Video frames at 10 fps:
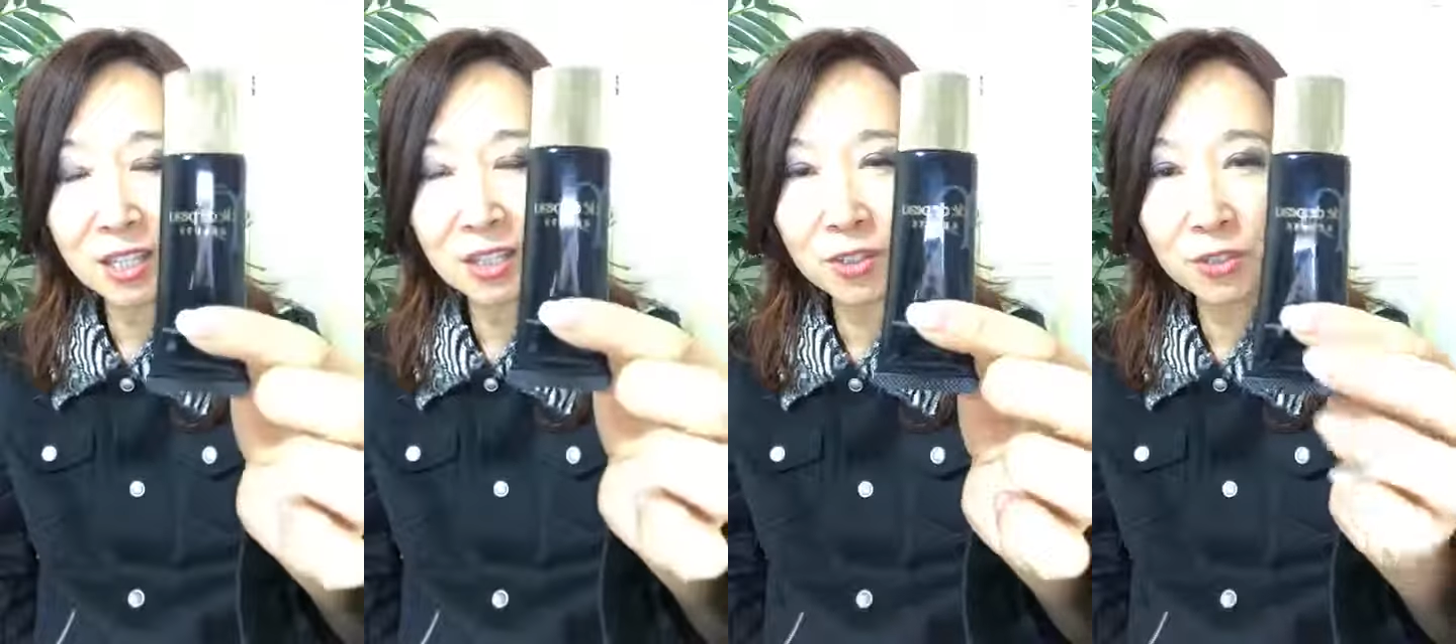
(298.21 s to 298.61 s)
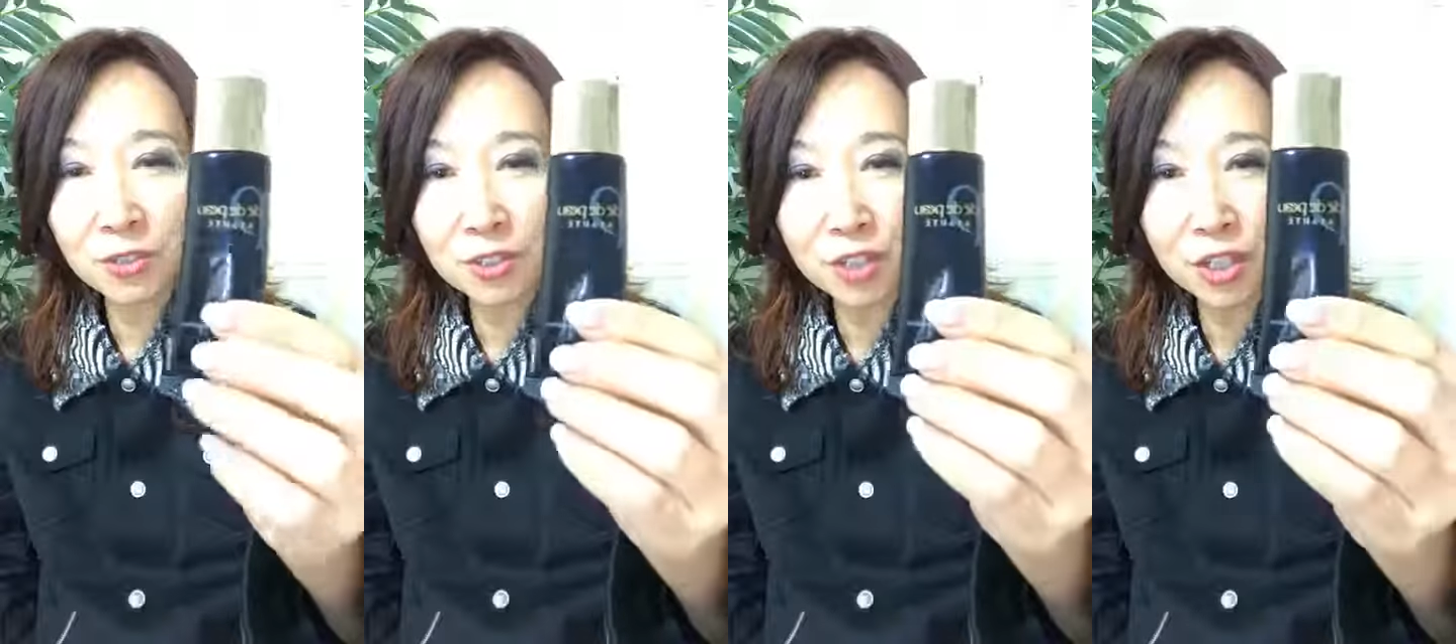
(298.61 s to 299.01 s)
you
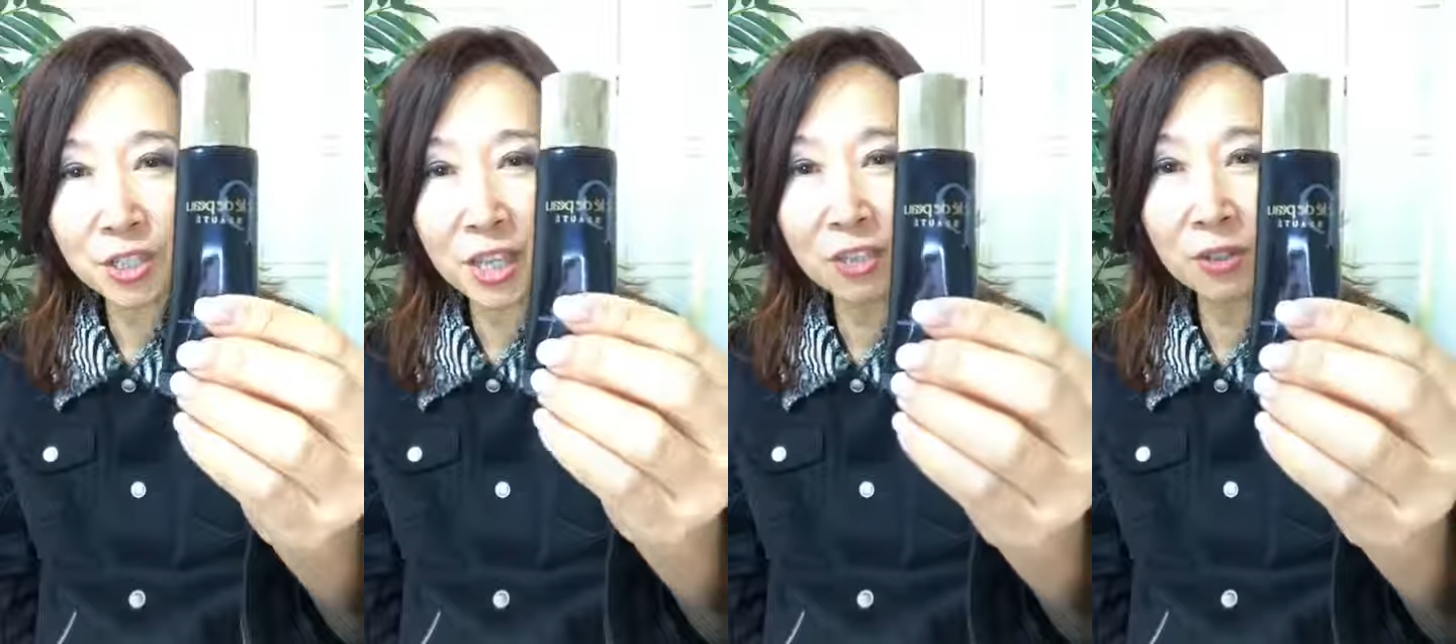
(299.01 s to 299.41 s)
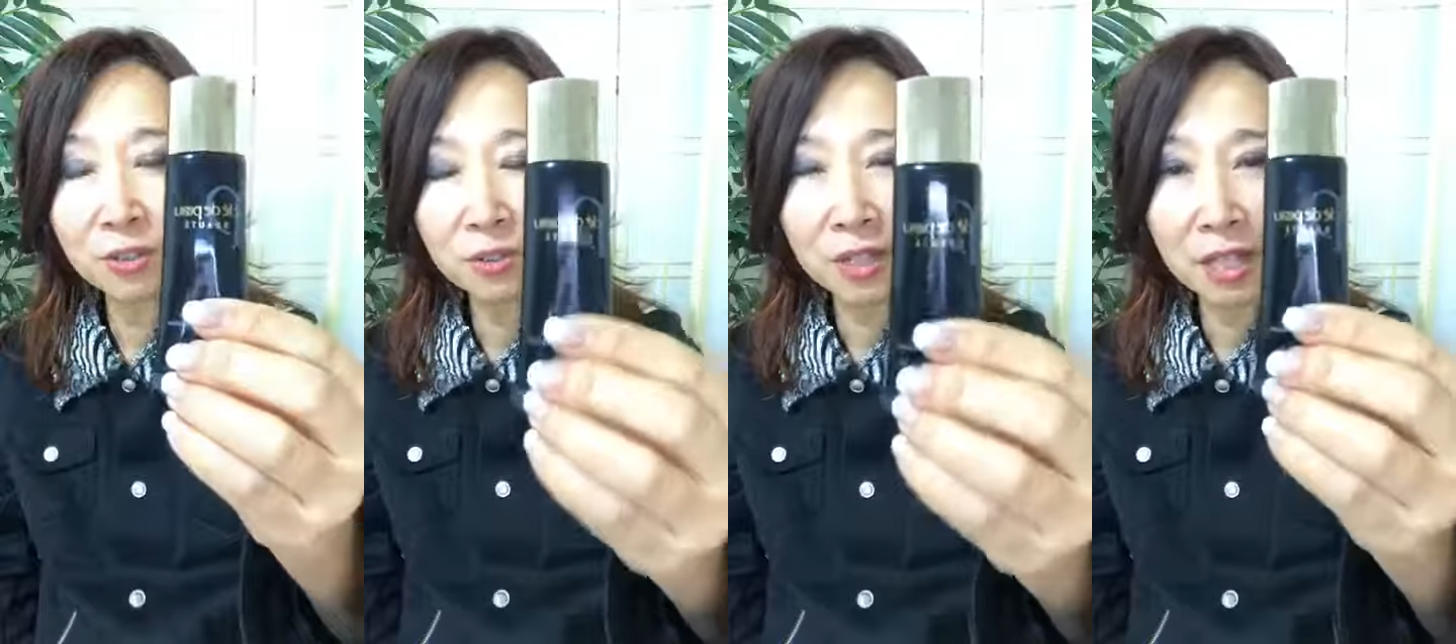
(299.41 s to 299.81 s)
know,
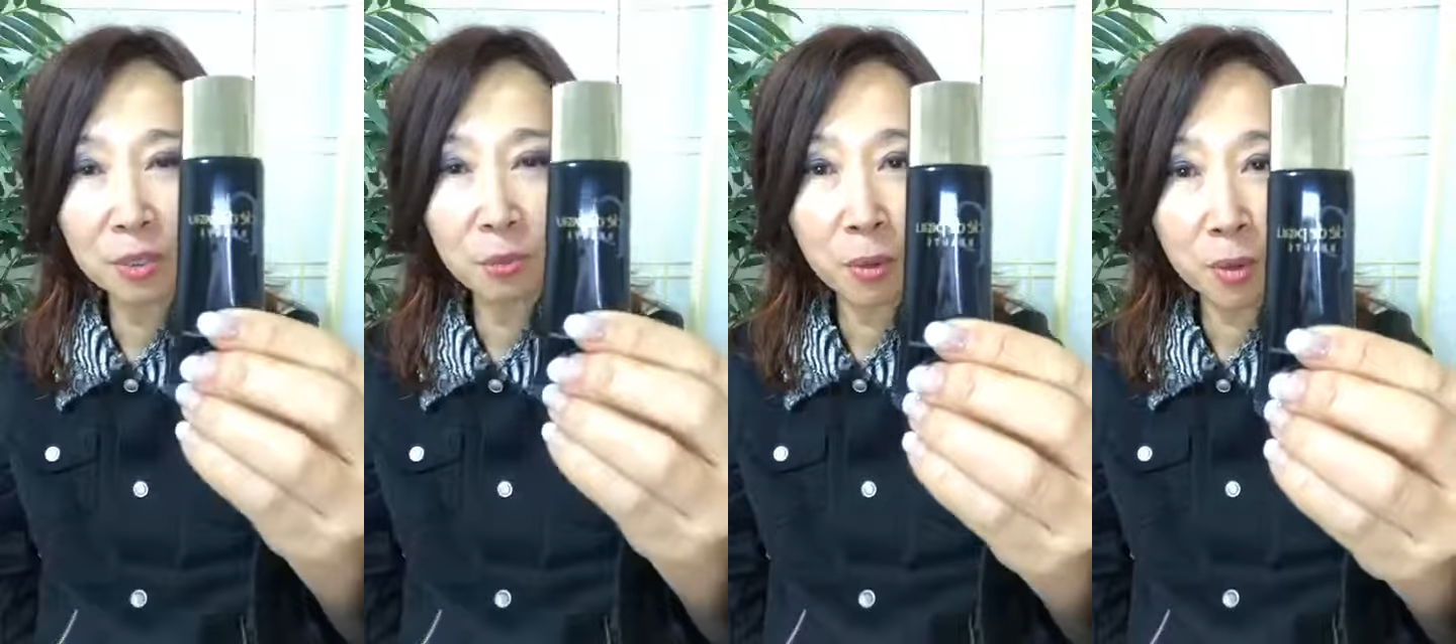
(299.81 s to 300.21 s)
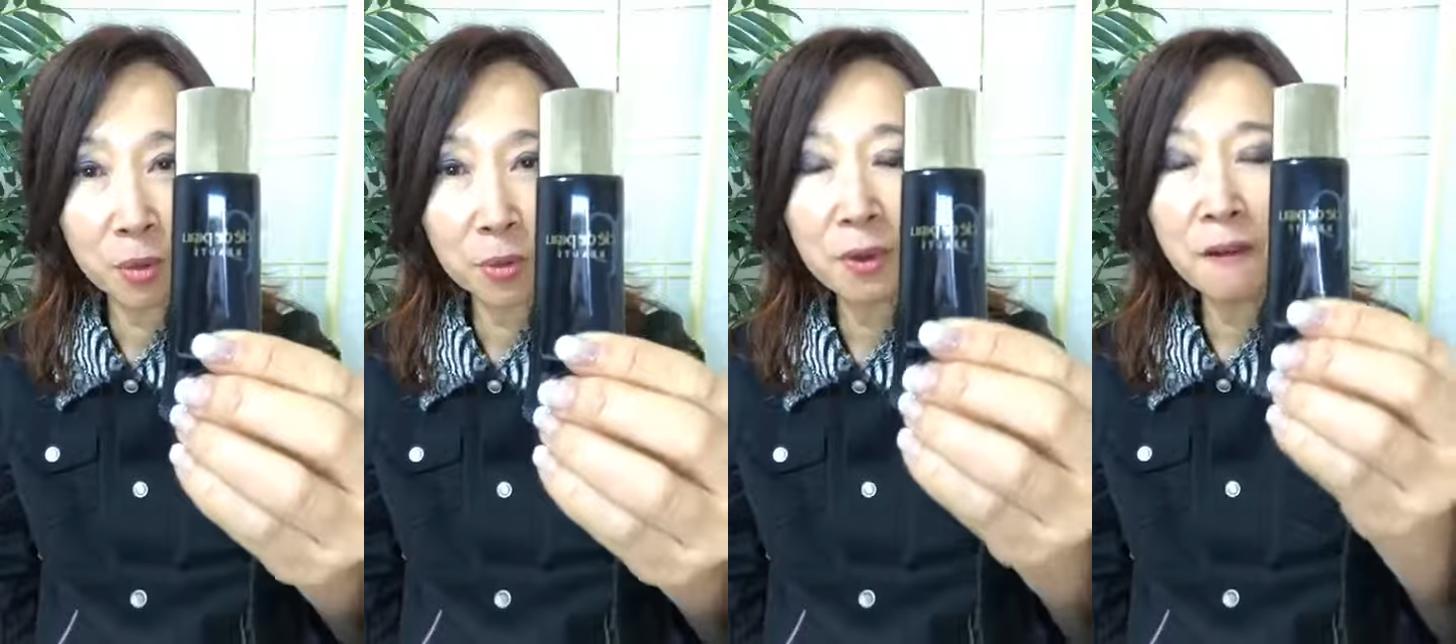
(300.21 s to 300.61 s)
Shiseido Clé de
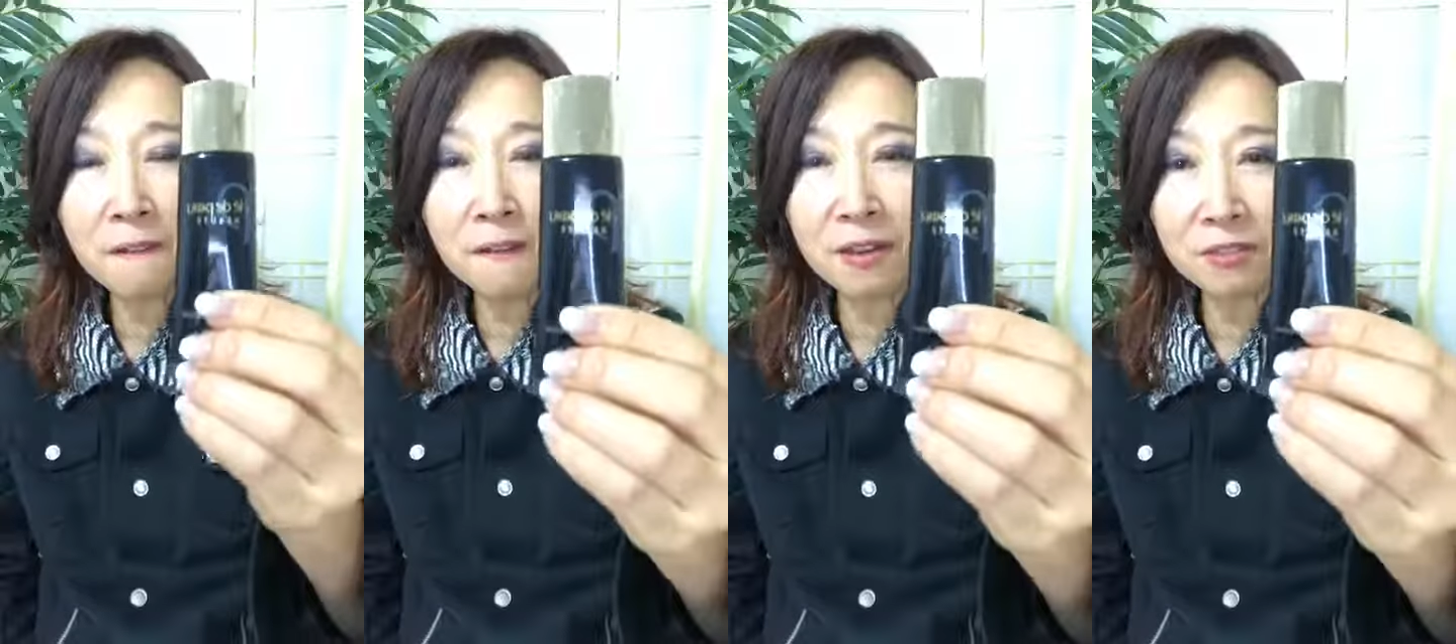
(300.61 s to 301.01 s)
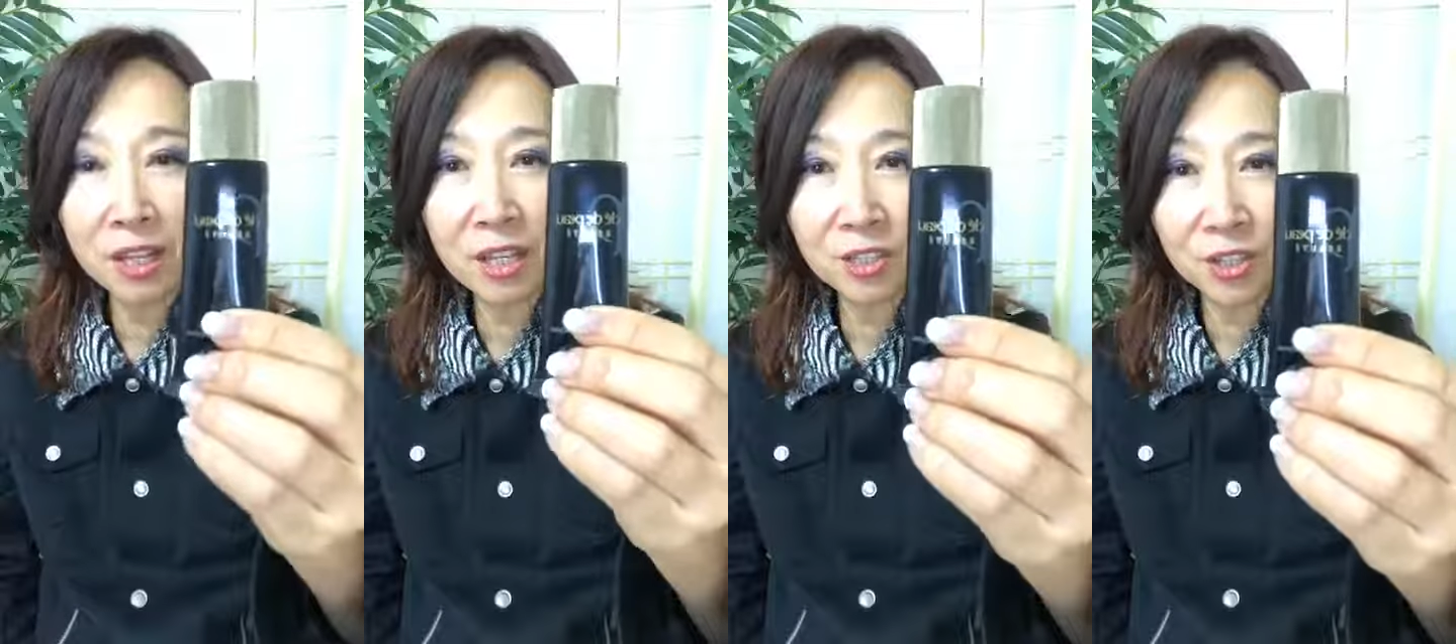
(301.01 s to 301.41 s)
Peau
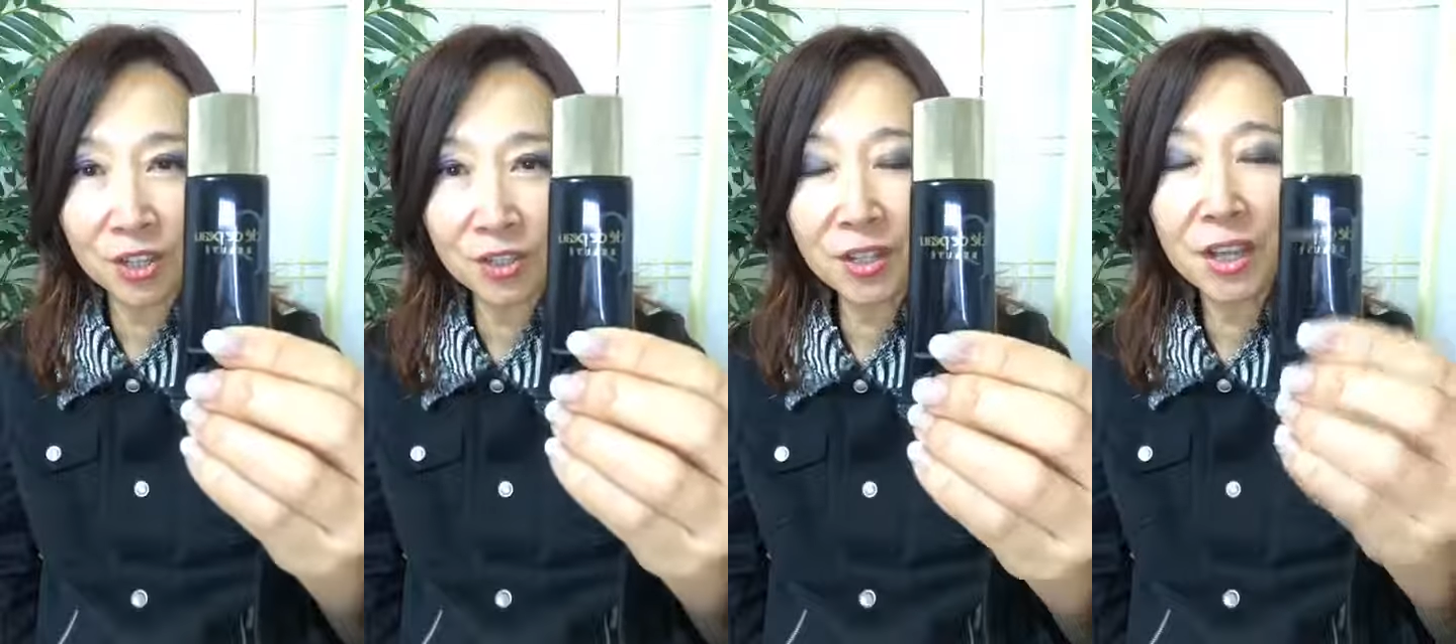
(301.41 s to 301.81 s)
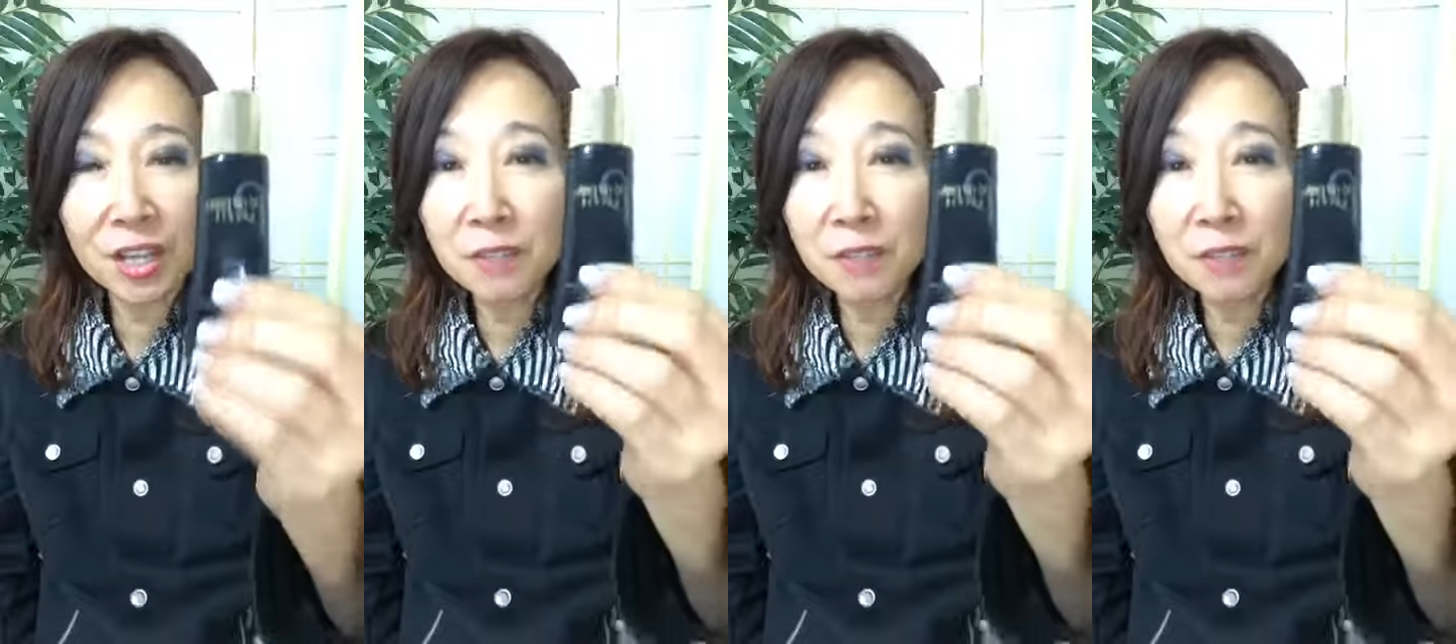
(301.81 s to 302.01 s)
foundation,